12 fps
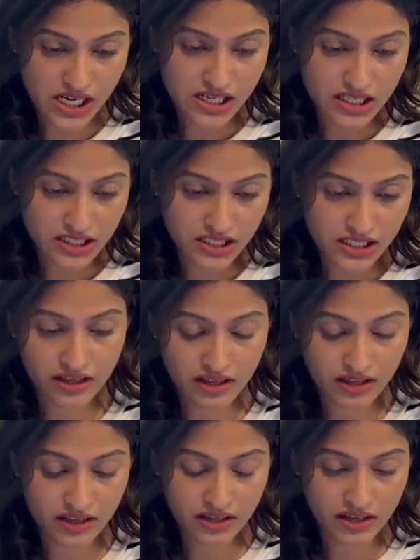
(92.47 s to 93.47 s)

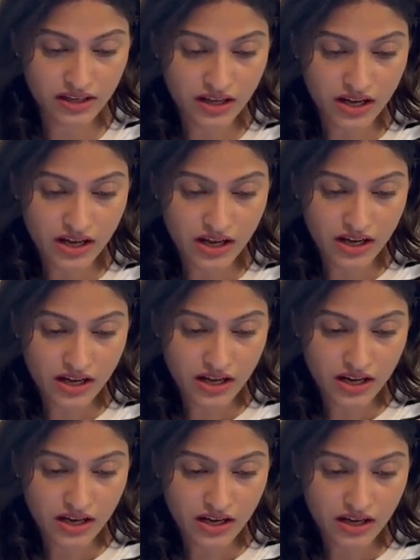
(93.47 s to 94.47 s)

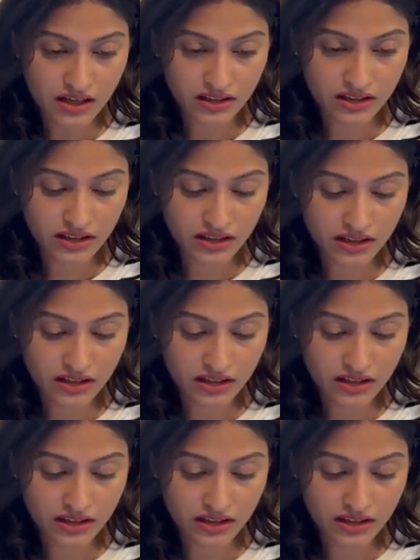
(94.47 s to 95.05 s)
No one is speaking in this clip.